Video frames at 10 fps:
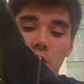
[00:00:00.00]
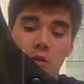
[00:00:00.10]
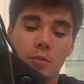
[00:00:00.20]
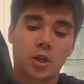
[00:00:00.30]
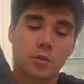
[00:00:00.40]
the
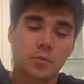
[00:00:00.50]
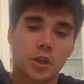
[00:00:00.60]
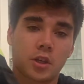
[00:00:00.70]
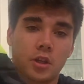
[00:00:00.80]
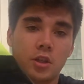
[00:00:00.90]
bottom and
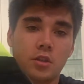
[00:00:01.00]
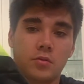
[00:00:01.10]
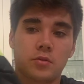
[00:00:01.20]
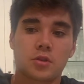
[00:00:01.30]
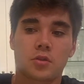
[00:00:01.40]
a Nike
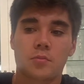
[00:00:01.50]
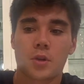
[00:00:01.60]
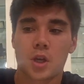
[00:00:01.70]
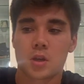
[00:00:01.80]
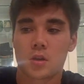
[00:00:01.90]
swoosh on the
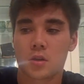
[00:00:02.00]
back.